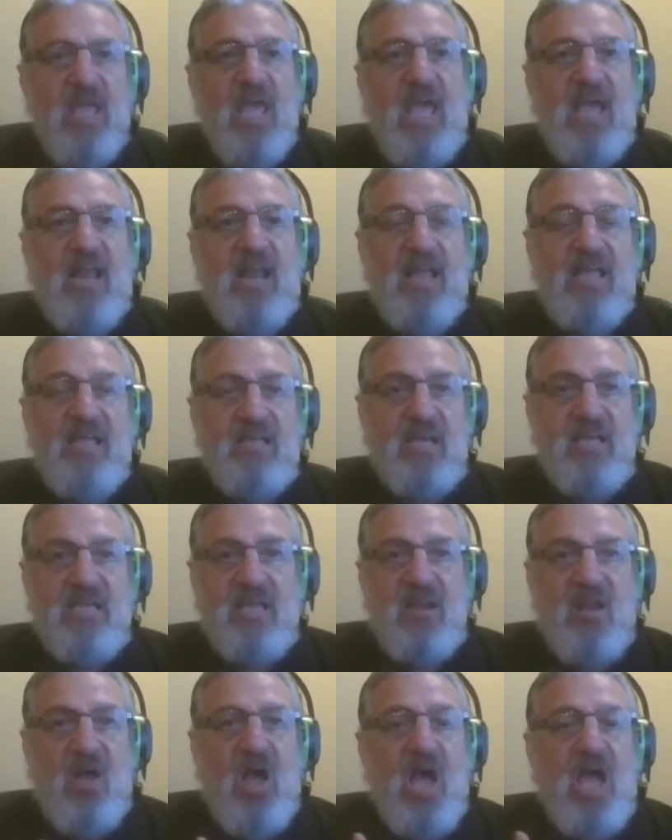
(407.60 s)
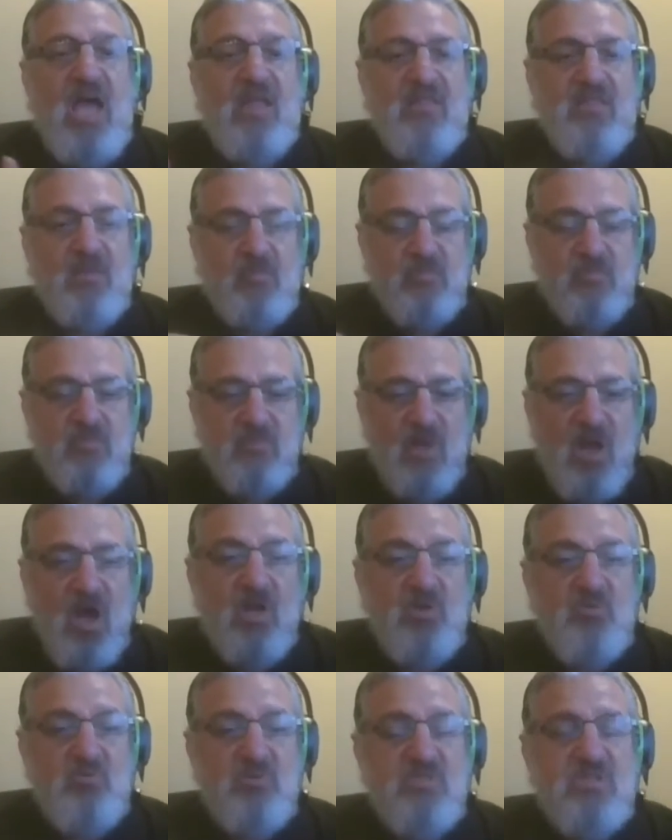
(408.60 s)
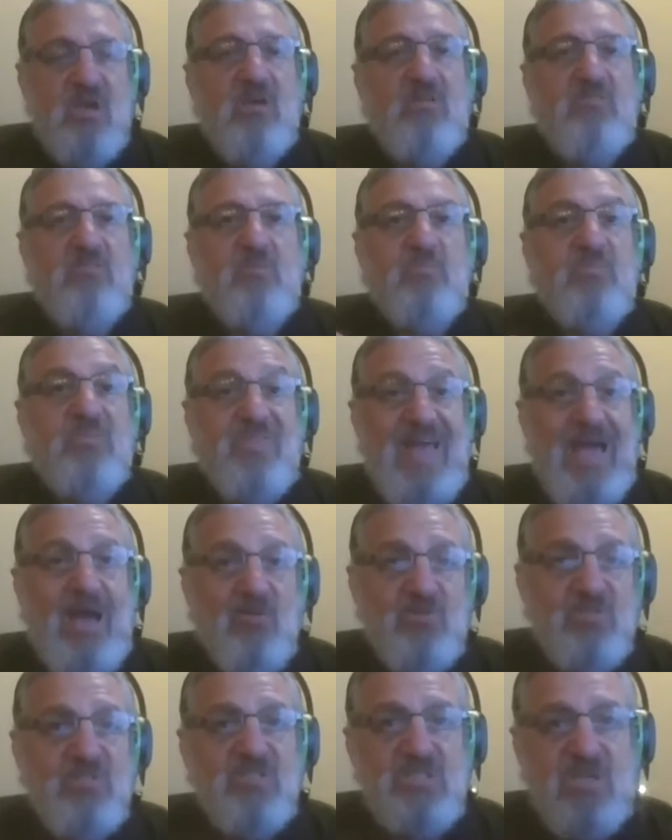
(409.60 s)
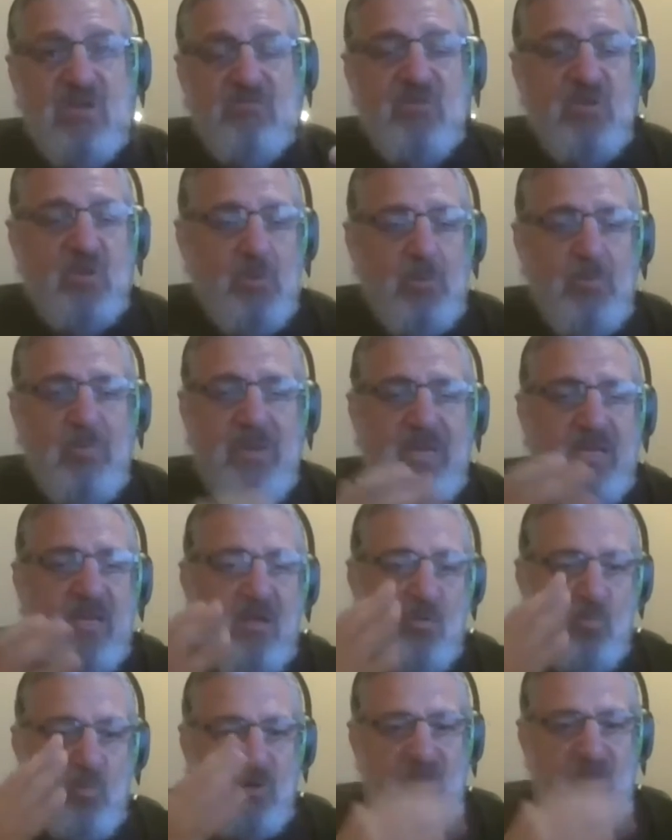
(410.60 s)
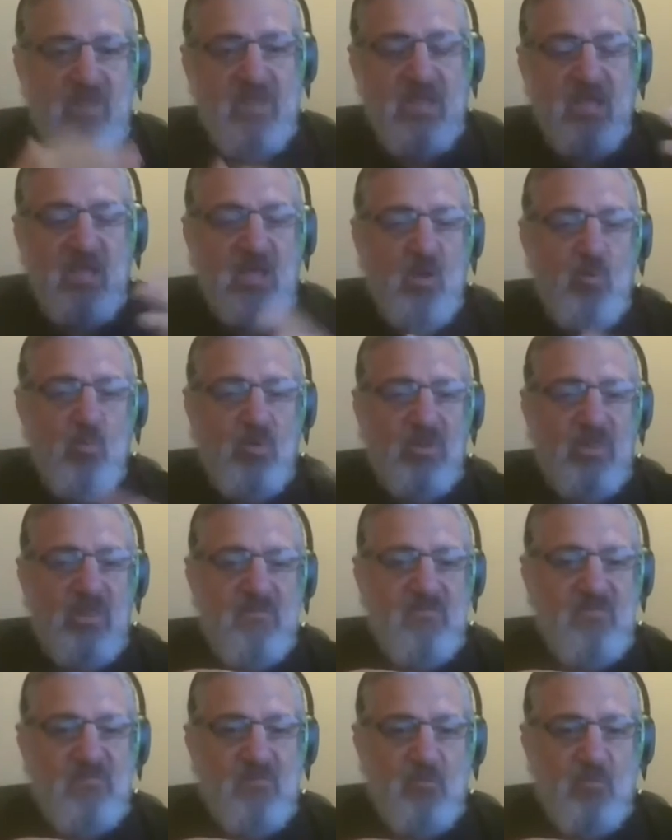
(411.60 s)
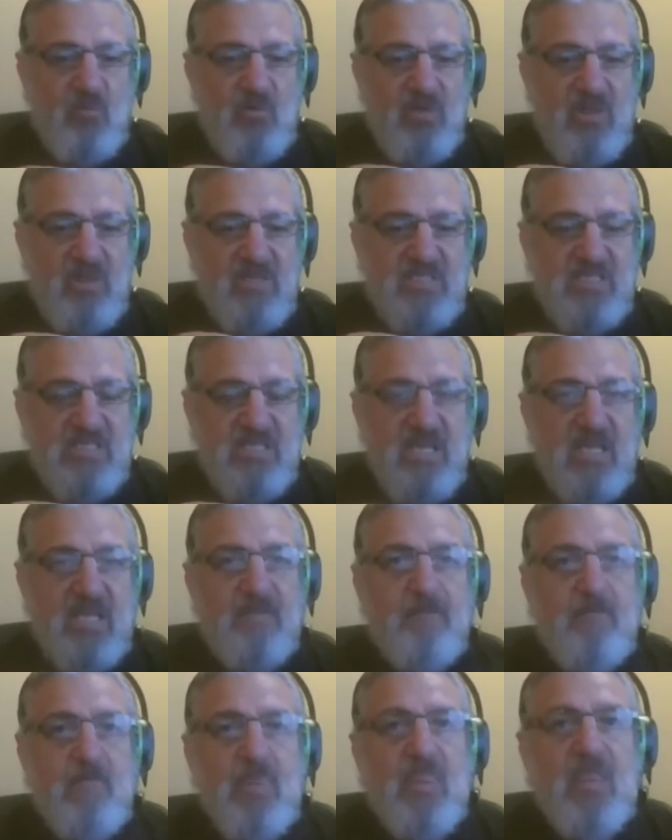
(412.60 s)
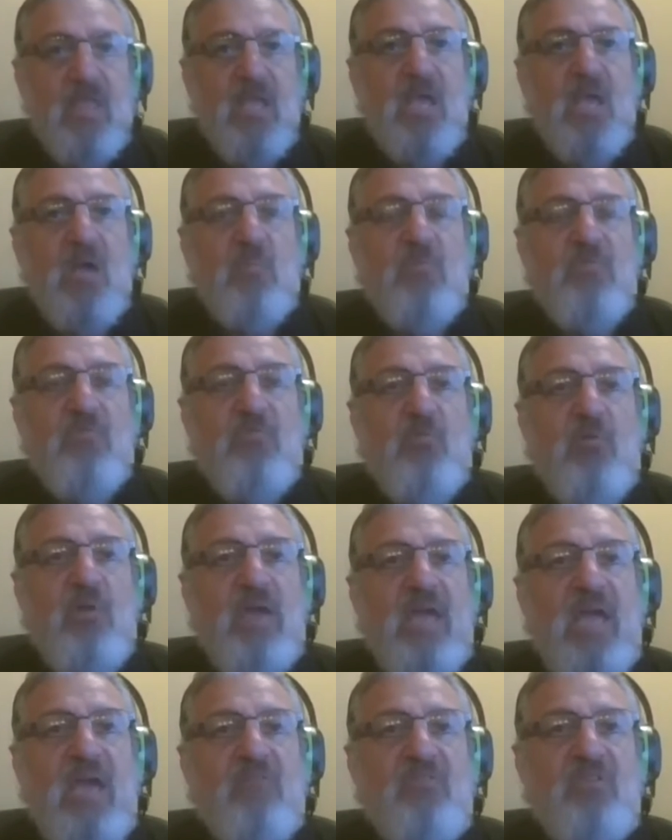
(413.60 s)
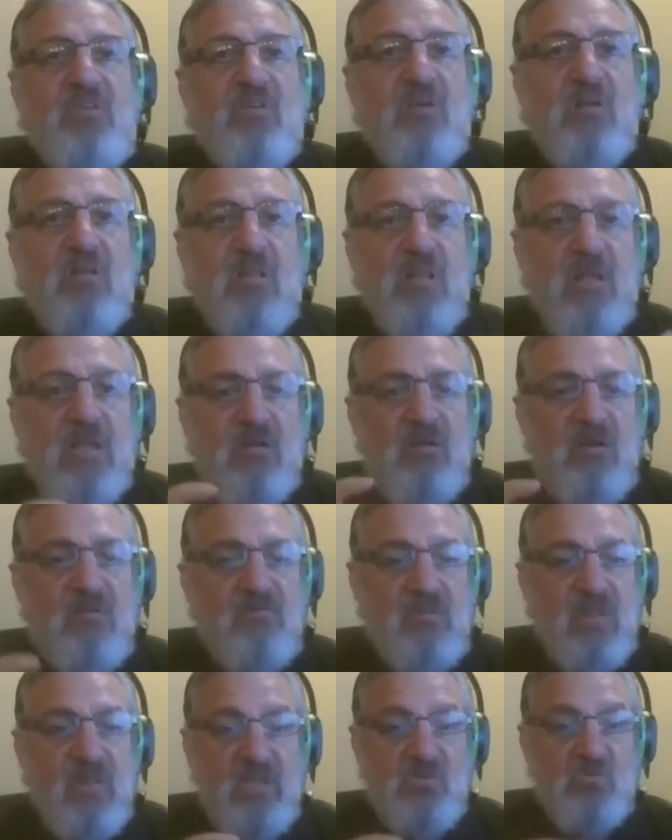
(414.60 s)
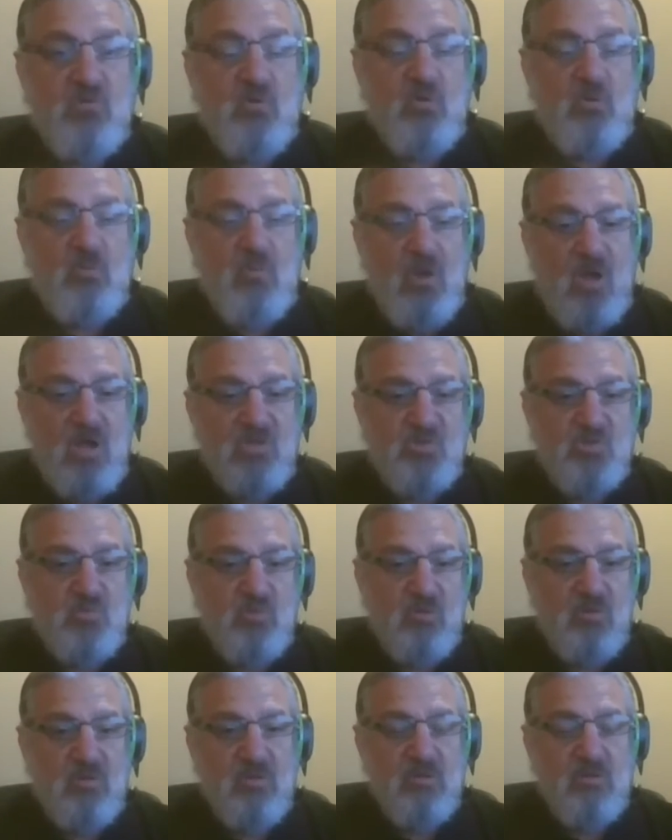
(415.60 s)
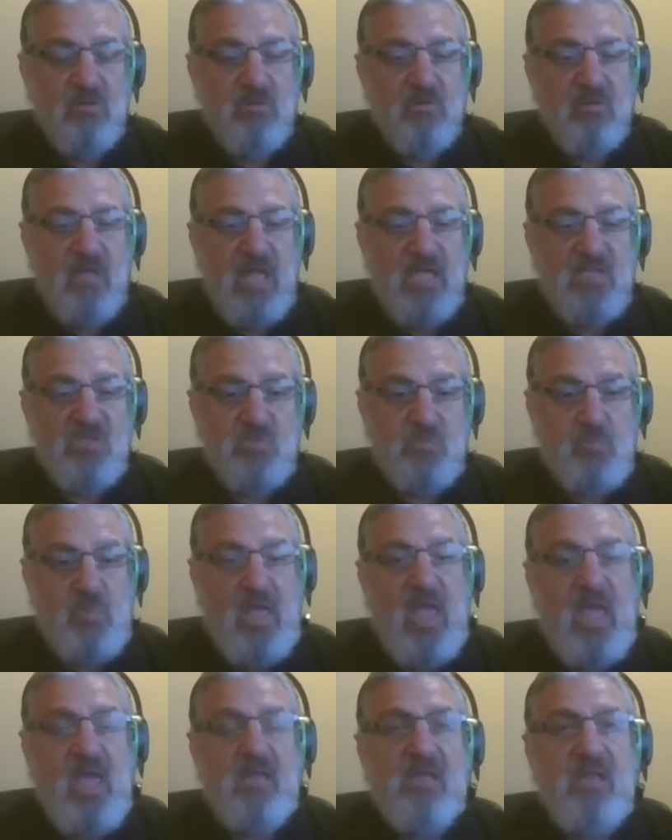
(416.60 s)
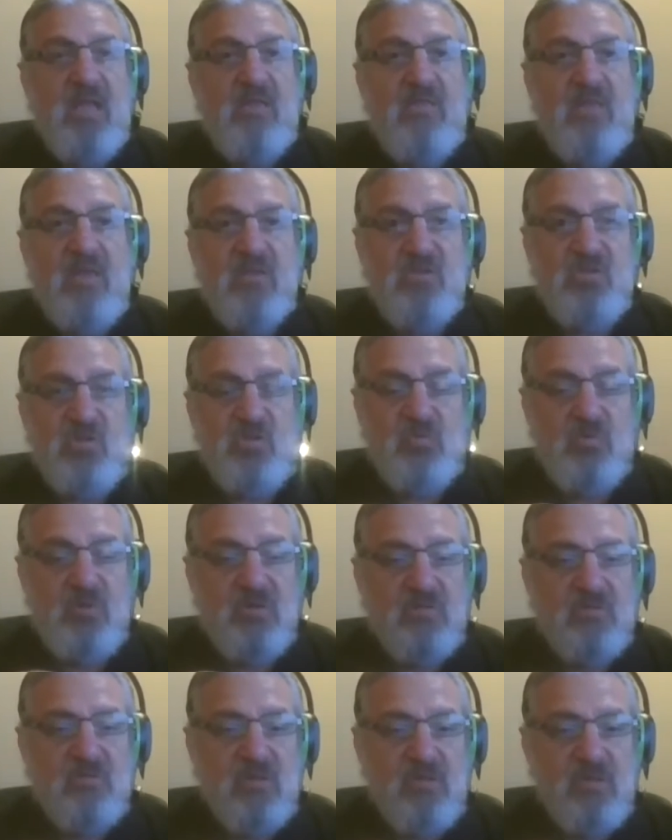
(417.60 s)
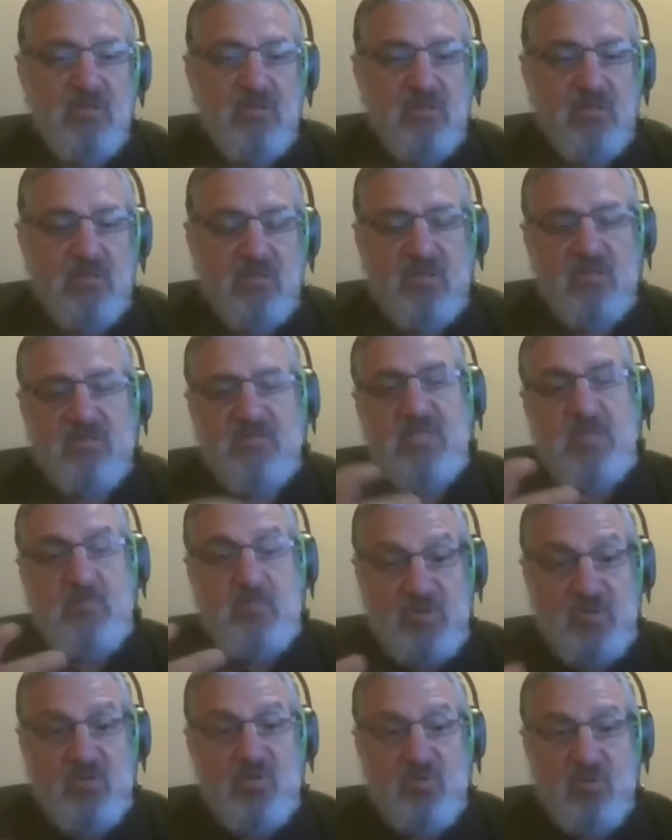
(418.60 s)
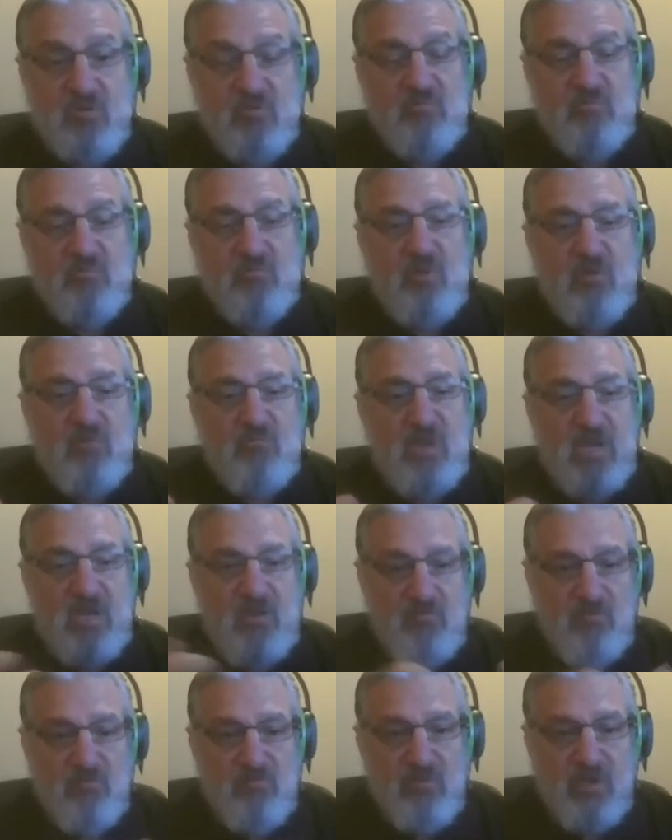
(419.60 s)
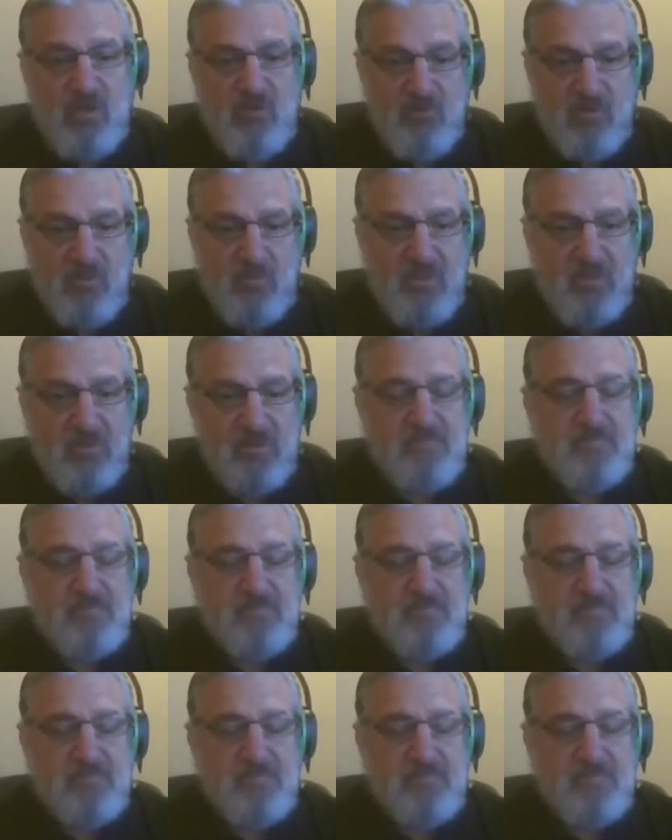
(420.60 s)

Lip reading: and I again hide them, hundreds of them, thousands of them, depending on where they sit, before I have to declare a flash core module as bad and then do a typical RAID rebuild.